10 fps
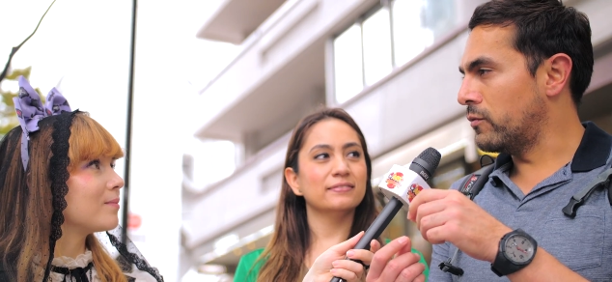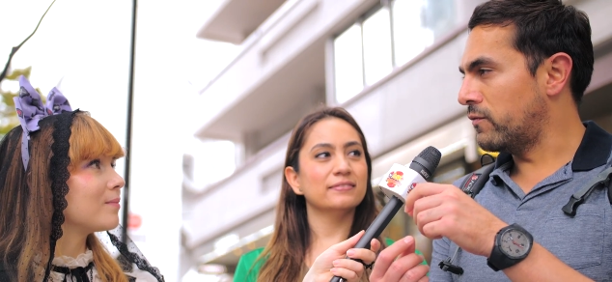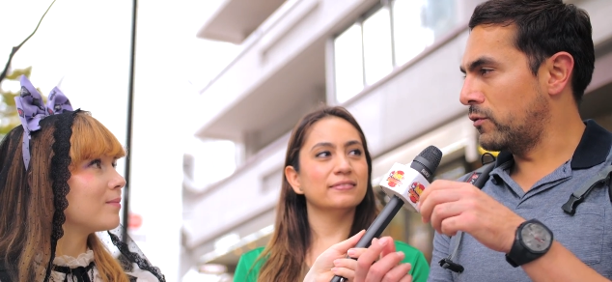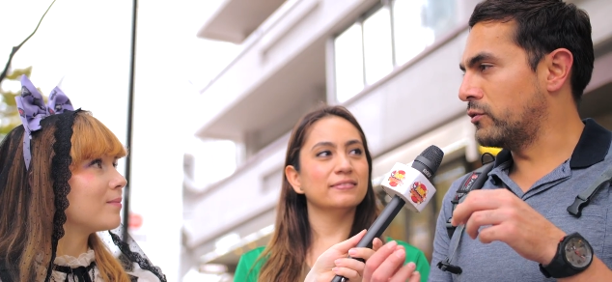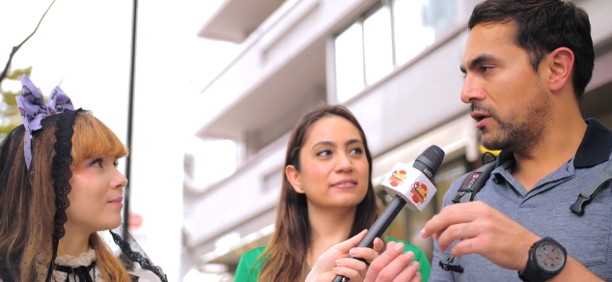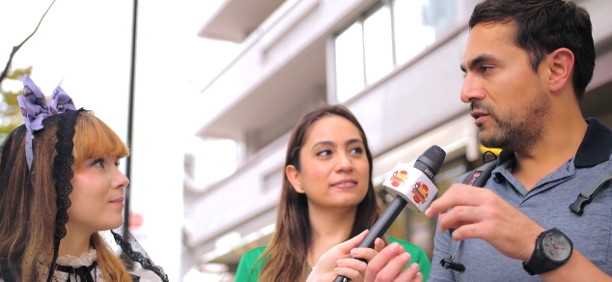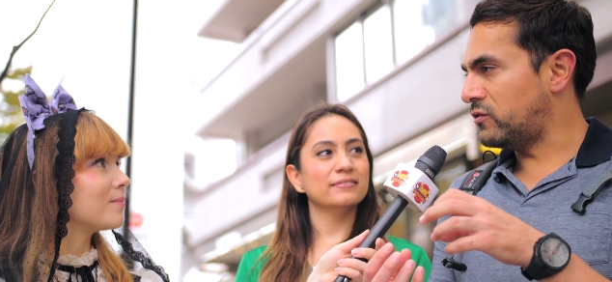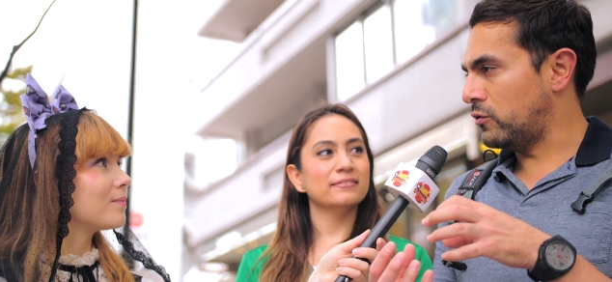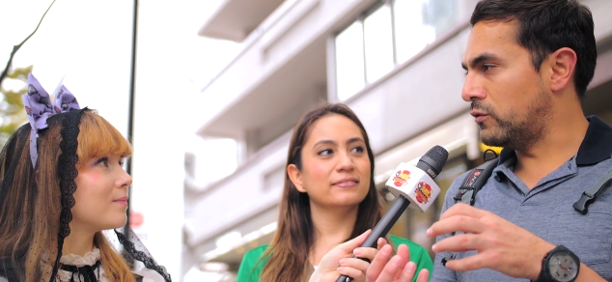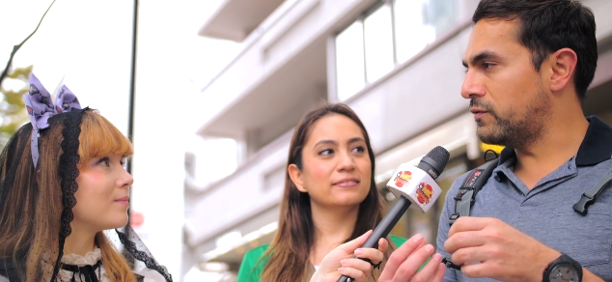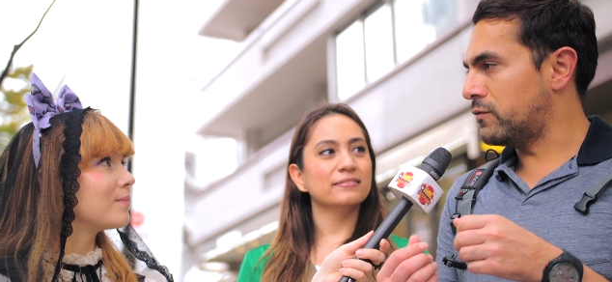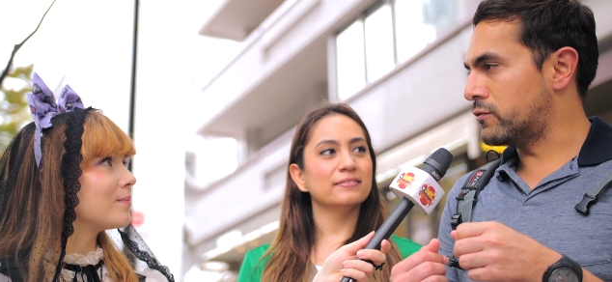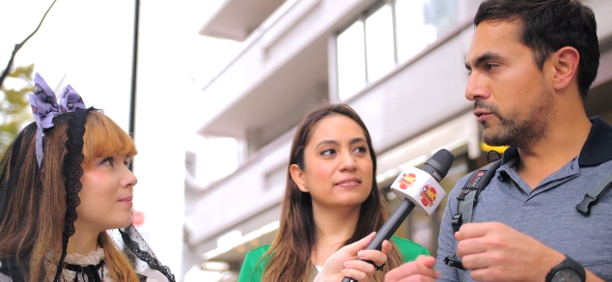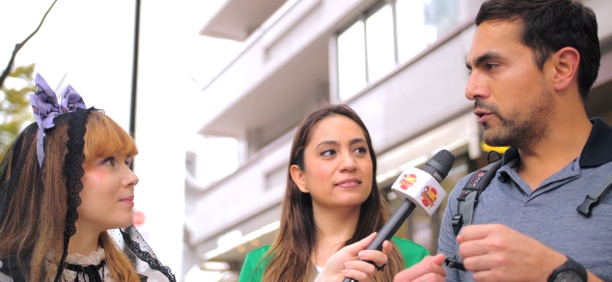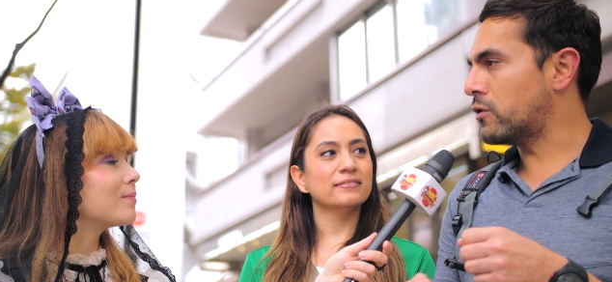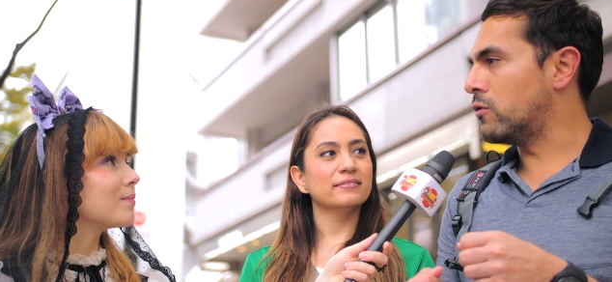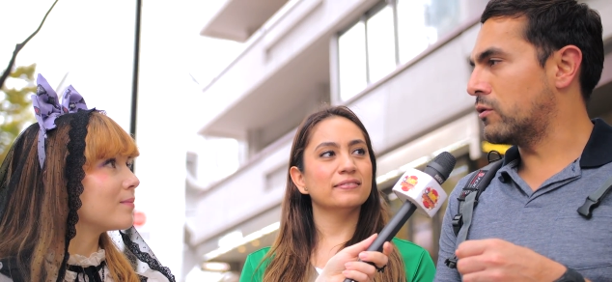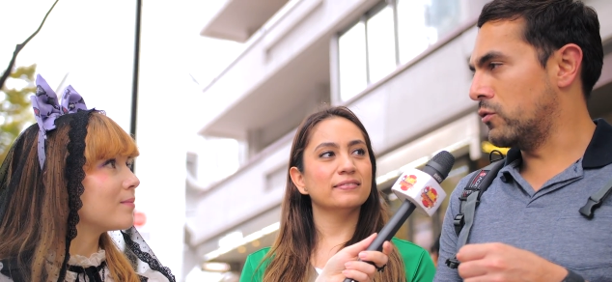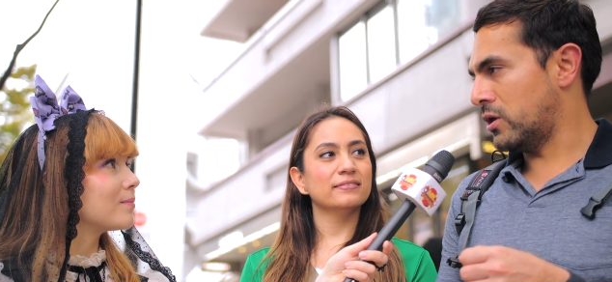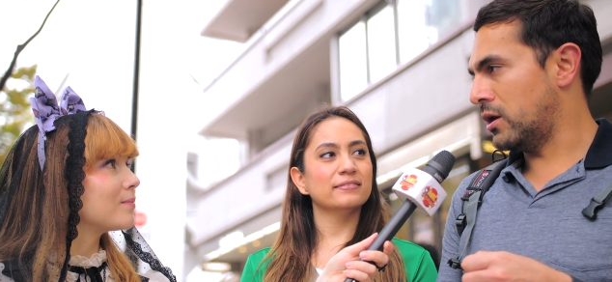Speaker 1: on the floor that is used for co
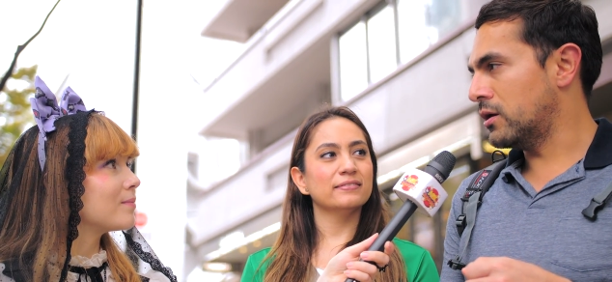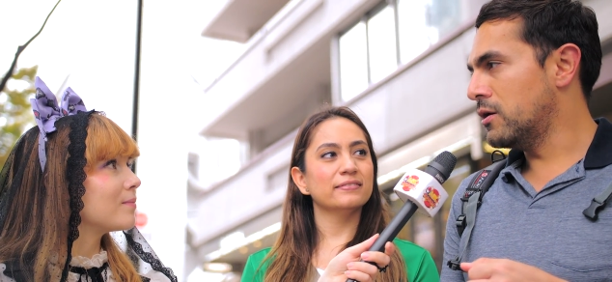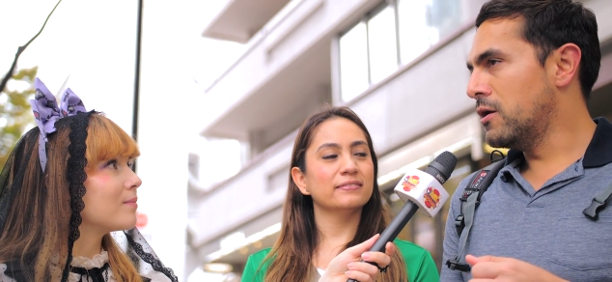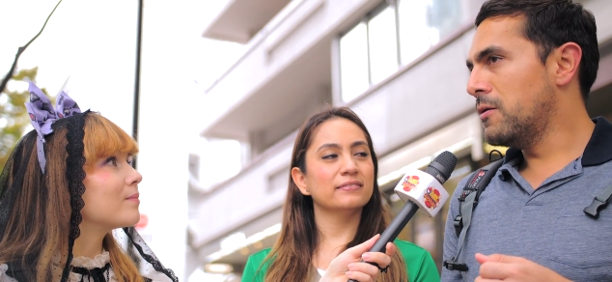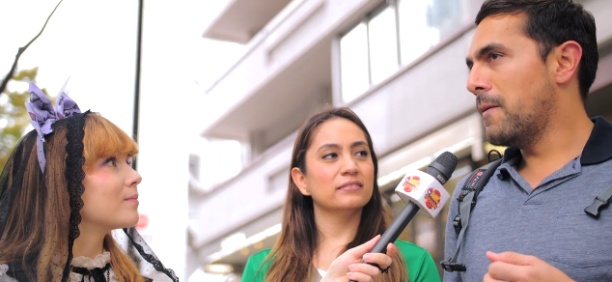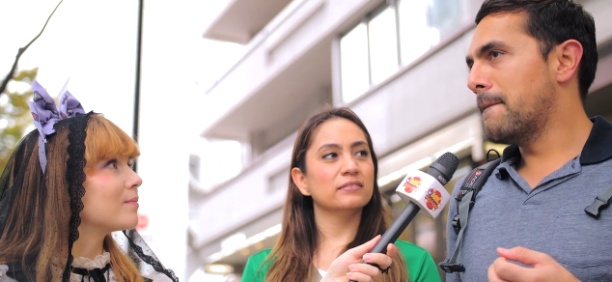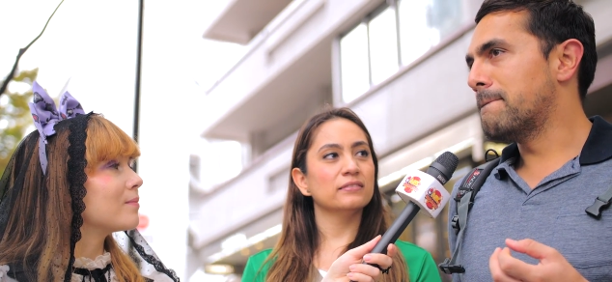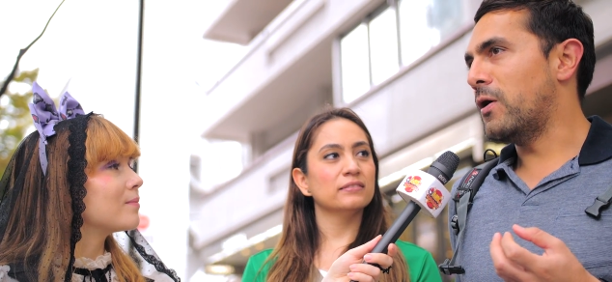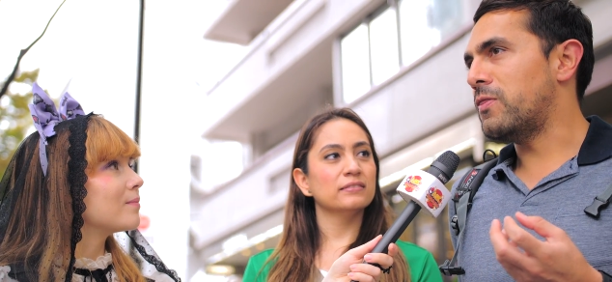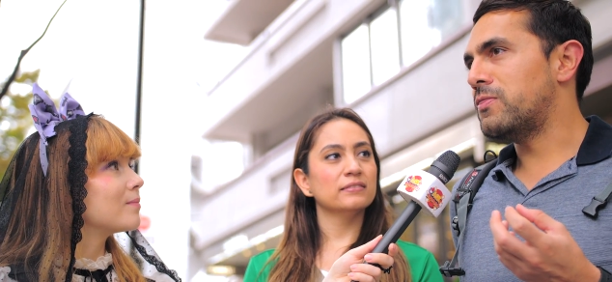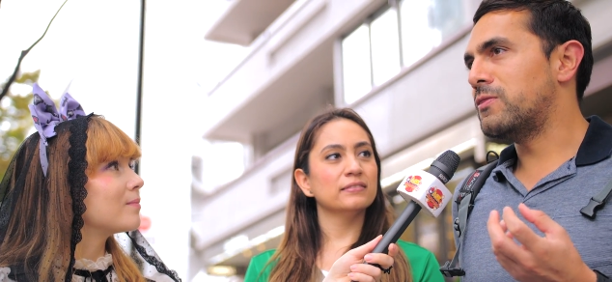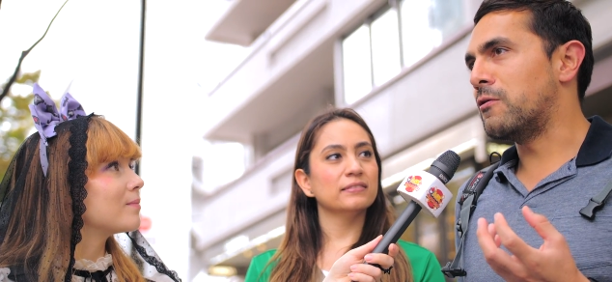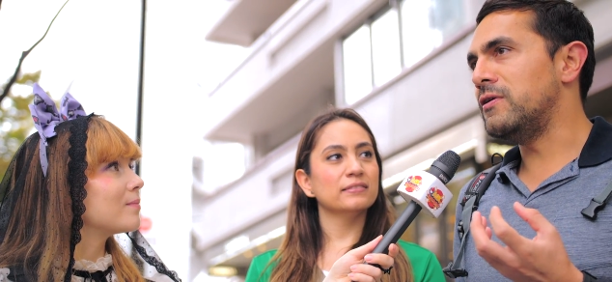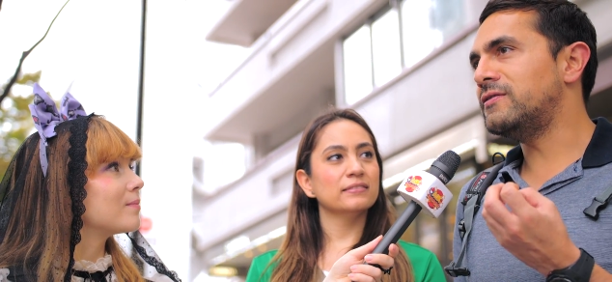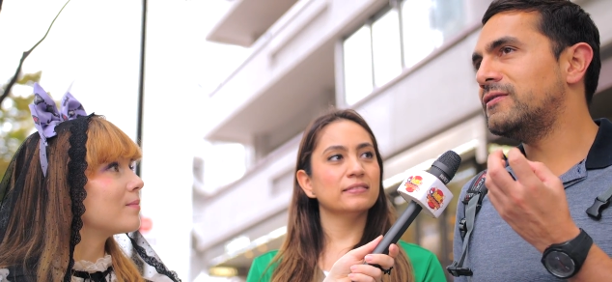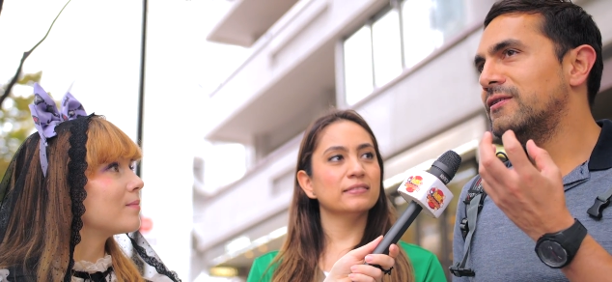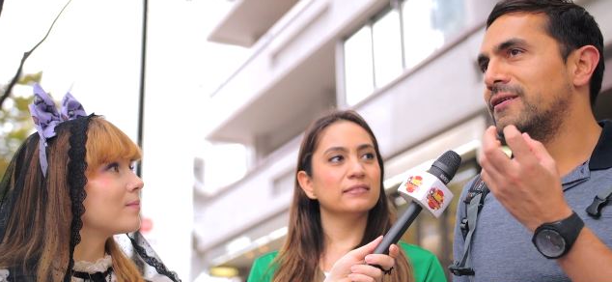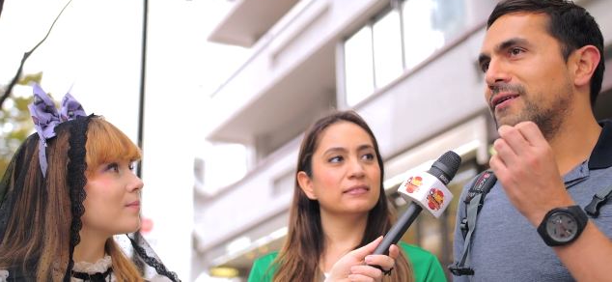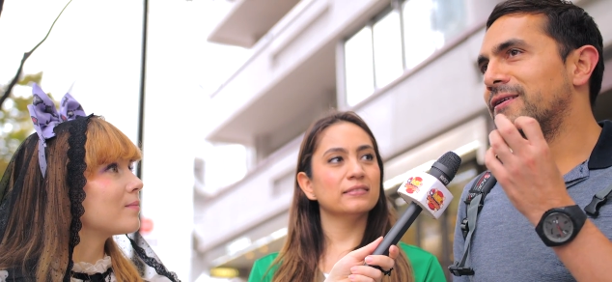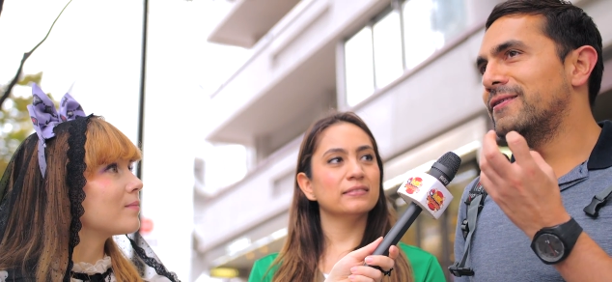cooking, but there is
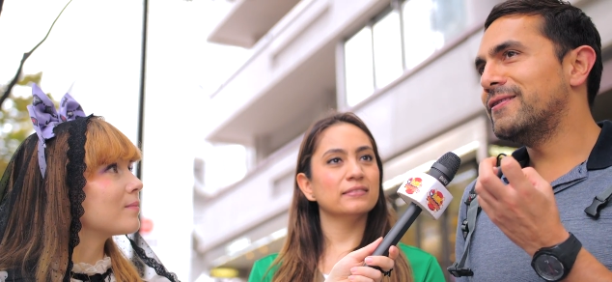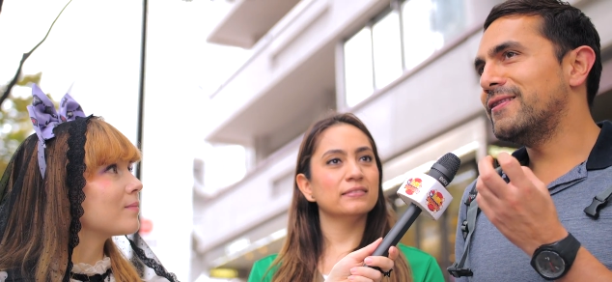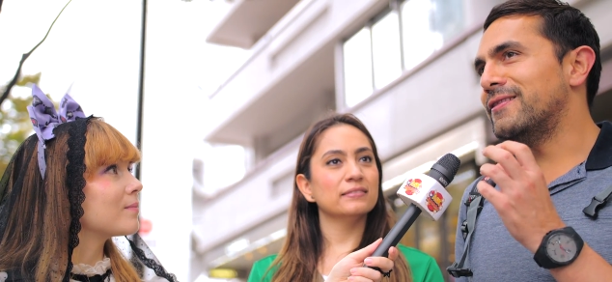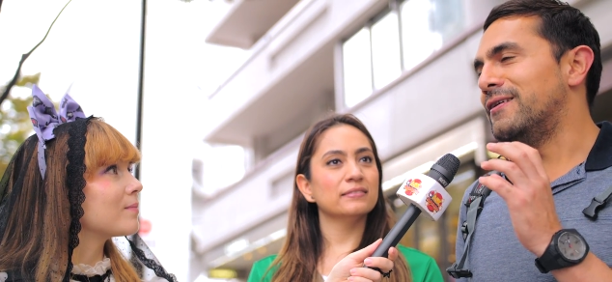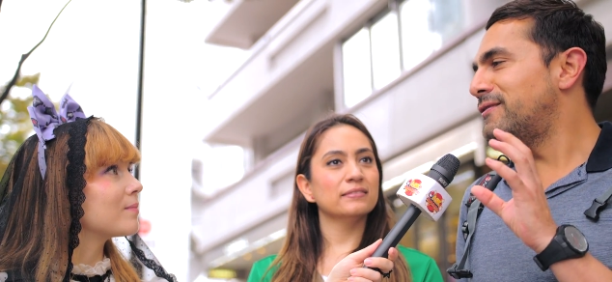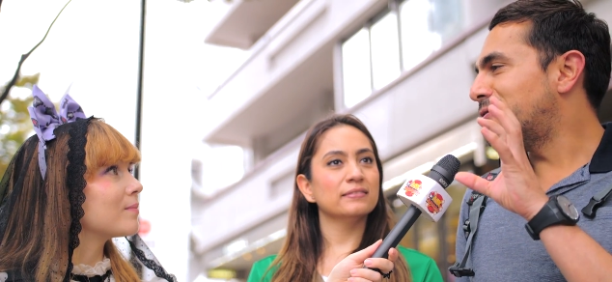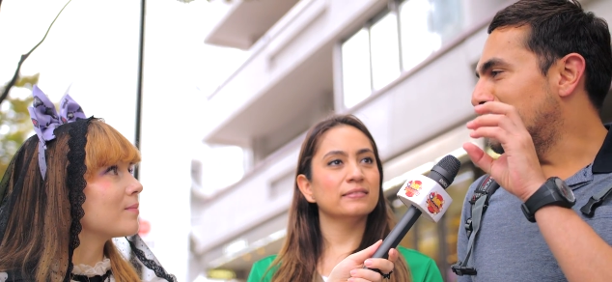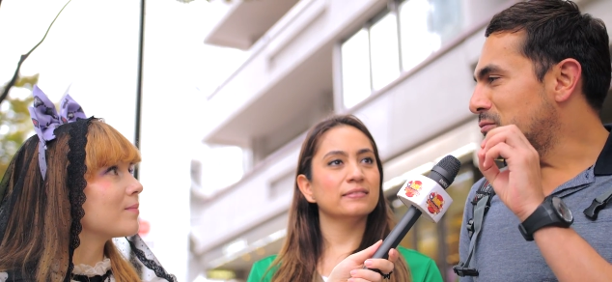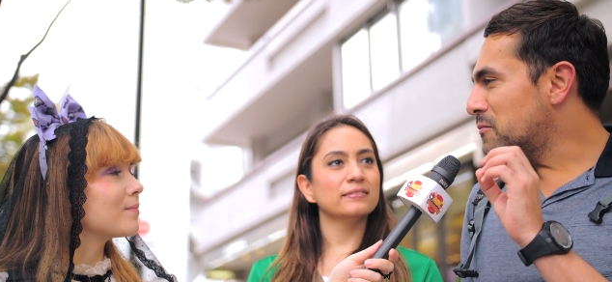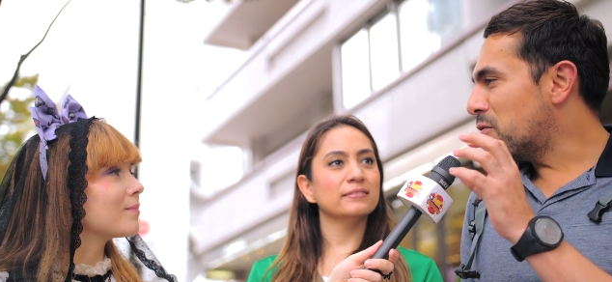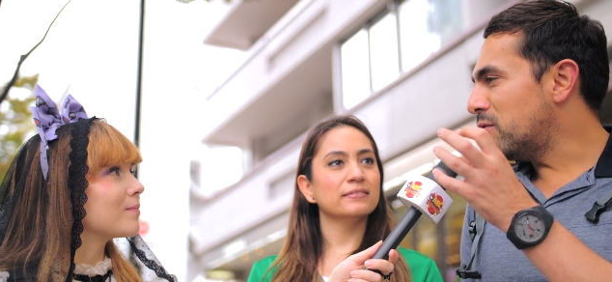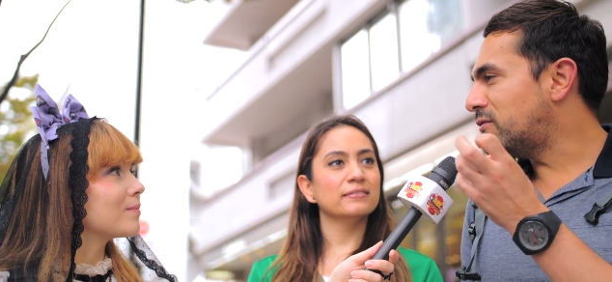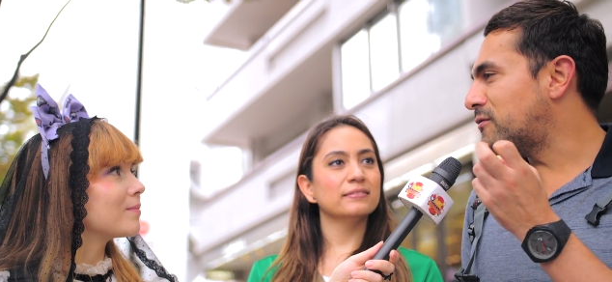there is something very